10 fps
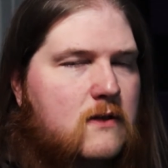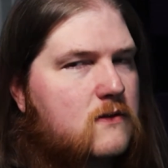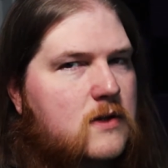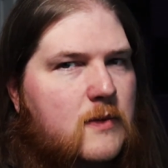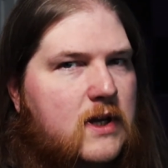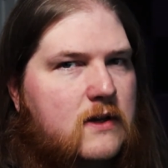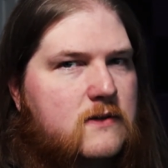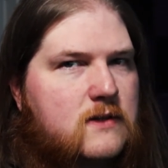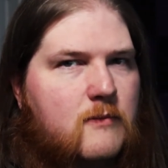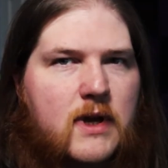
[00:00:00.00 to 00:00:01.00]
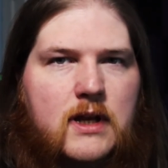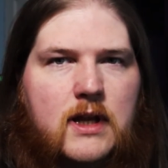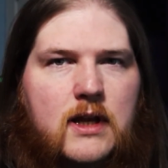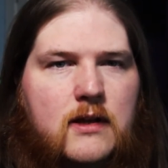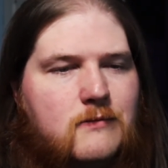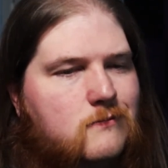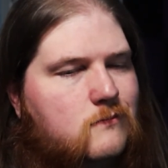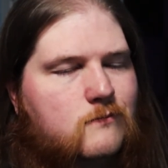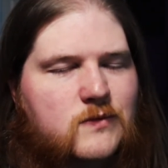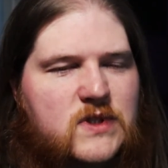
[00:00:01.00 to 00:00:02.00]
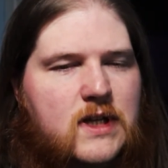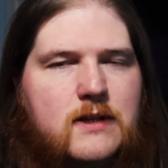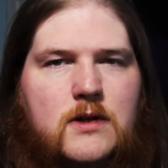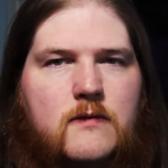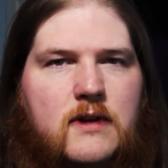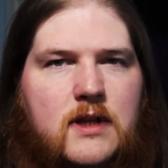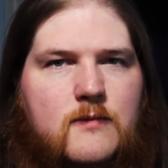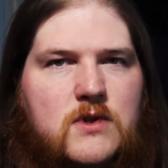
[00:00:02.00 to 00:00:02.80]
there's somebody else that might need it, send it over to them.